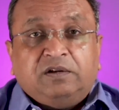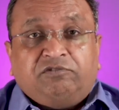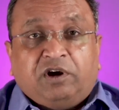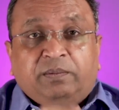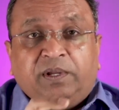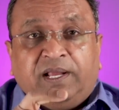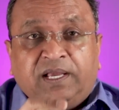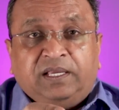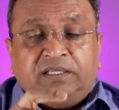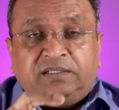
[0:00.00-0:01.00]

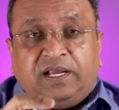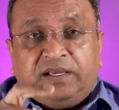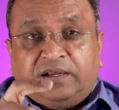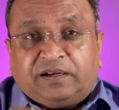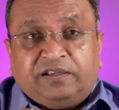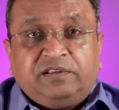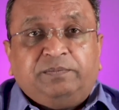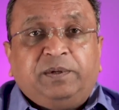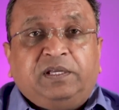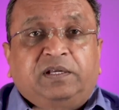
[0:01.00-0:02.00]
Formula is like a
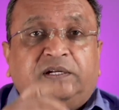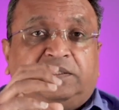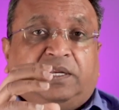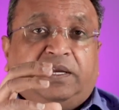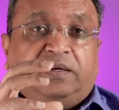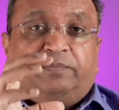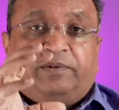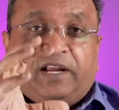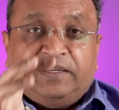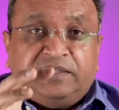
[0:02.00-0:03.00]
recipe. It's like a
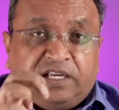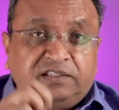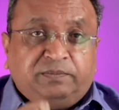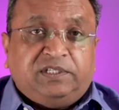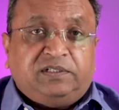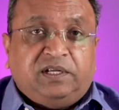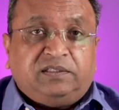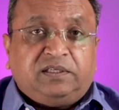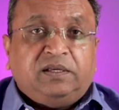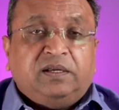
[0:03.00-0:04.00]
franchise
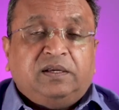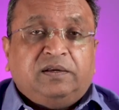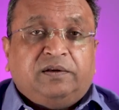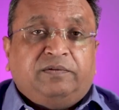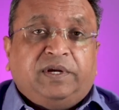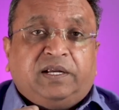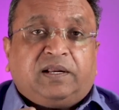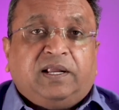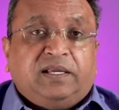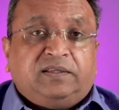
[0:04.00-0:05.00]
business where
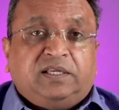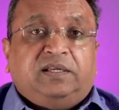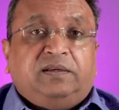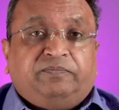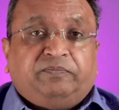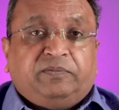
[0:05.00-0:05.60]
like say